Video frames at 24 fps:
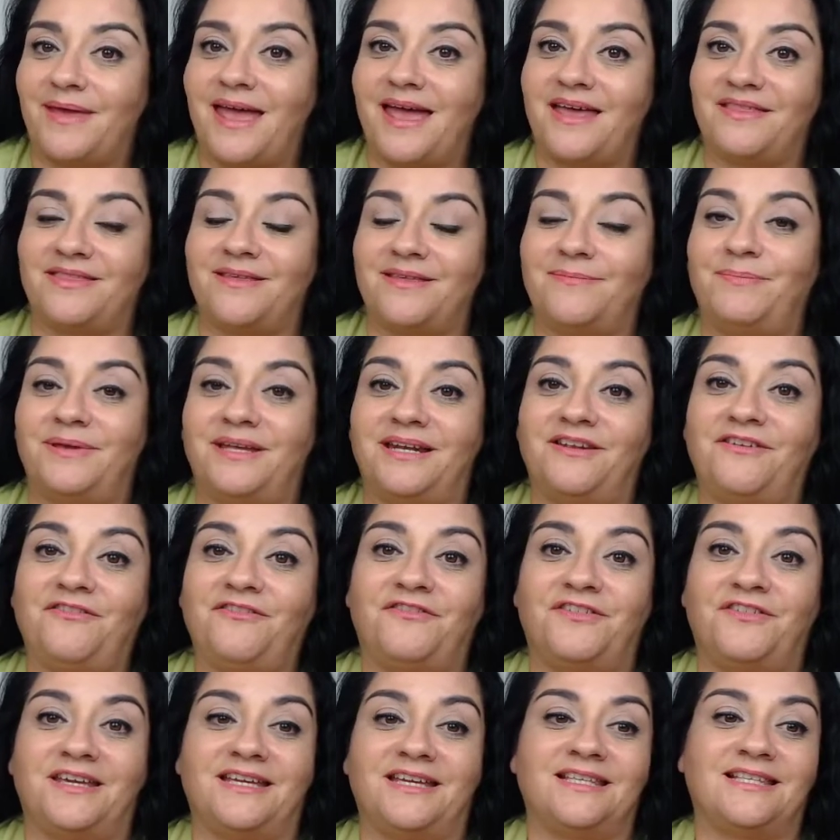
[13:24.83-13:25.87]
and the
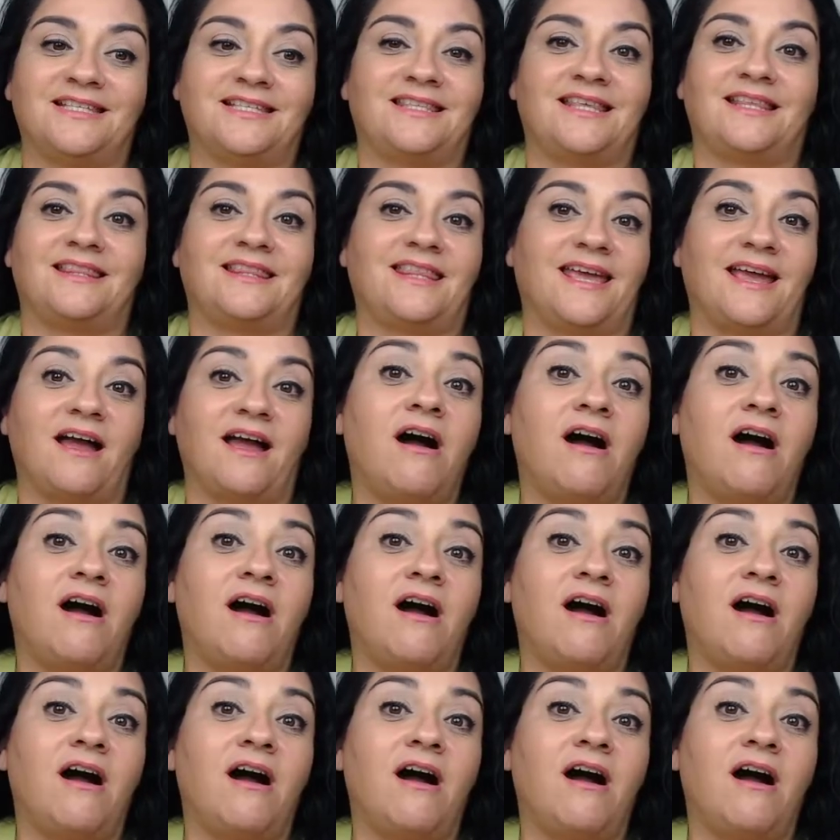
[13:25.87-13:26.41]
benefits that they